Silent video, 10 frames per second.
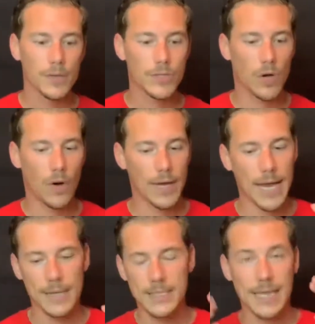So
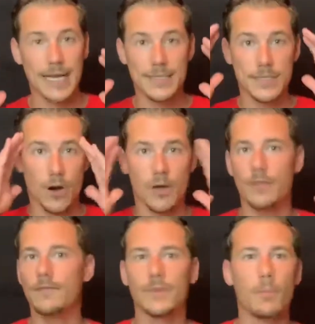again, stances are
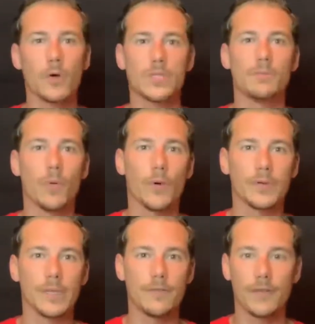the most
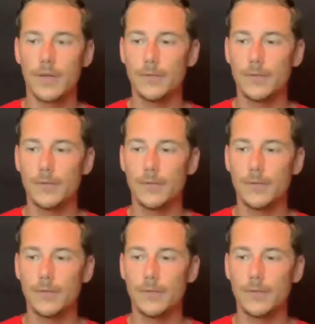important. If